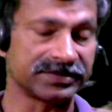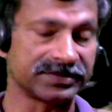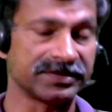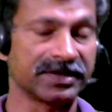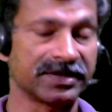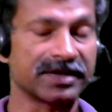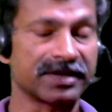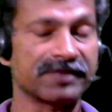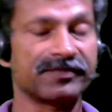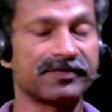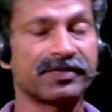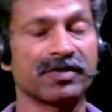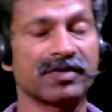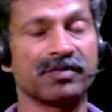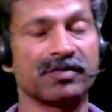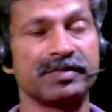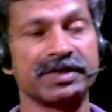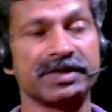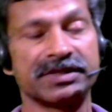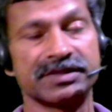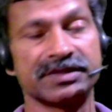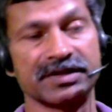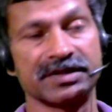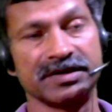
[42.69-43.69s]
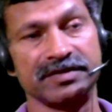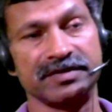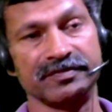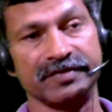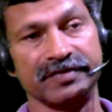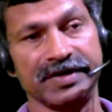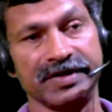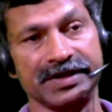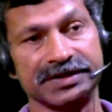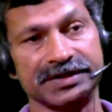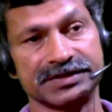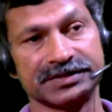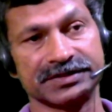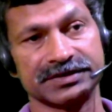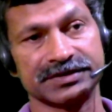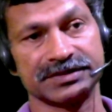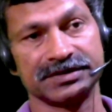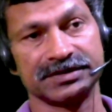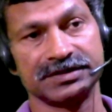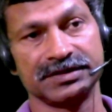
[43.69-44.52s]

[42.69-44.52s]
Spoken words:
interferometer device,